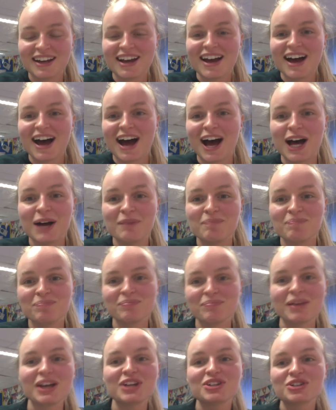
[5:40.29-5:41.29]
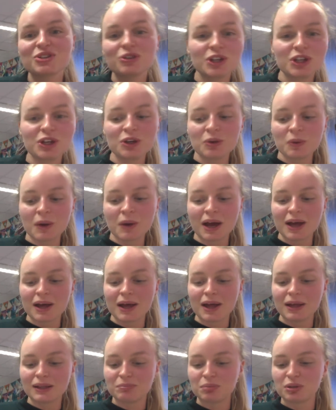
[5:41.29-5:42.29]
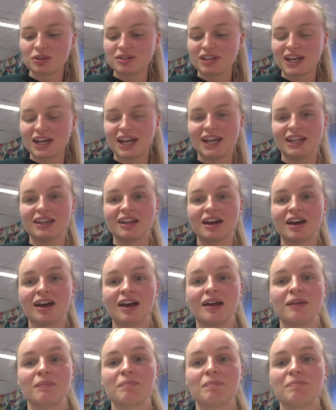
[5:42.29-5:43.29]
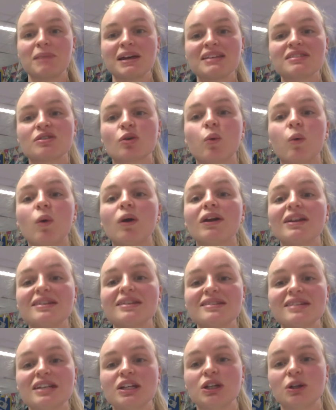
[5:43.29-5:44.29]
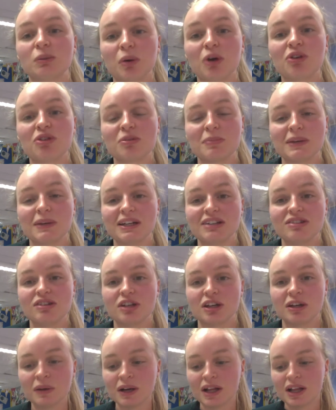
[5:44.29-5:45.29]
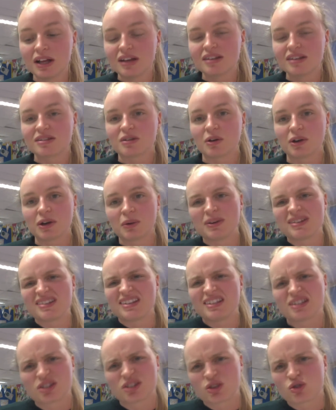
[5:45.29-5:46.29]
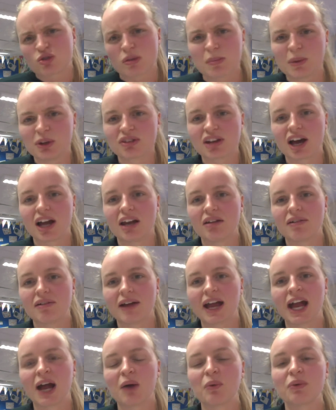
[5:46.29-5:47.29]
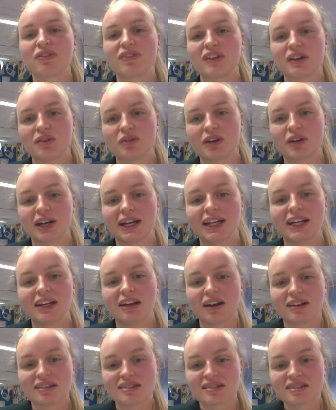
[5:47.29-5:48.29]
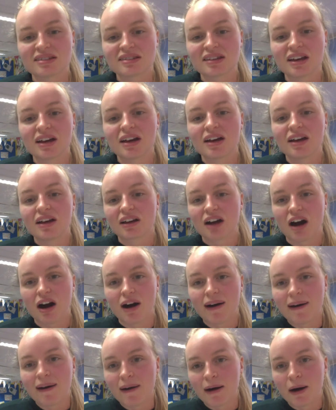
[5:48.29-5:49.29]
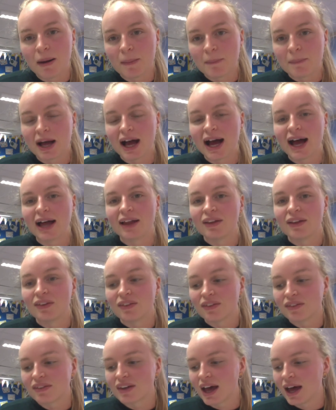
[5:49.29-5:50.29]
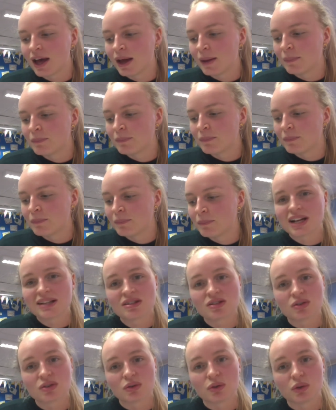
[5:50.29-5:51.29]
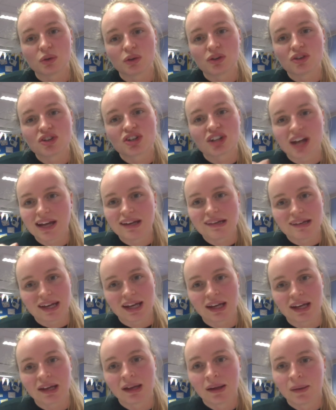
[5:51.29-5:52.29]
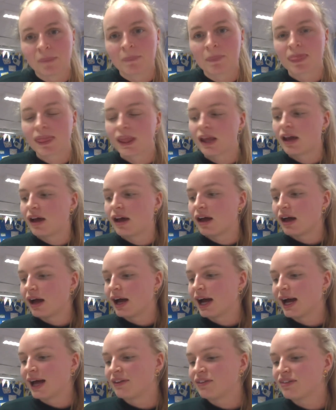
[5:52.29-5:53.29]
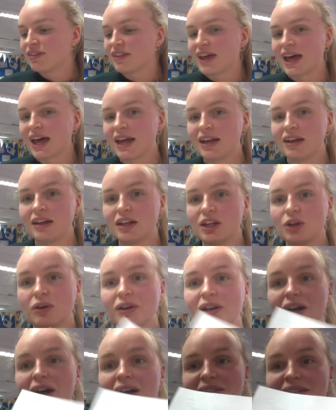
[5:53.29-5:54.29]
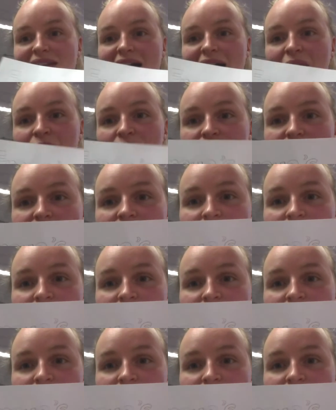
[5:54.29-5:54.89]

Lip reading: Make sure you put it in the best quality you can possibly do. So I don't want to see scribbled colouring. I want to see really nice, calm and gentle shading. And then you can cut out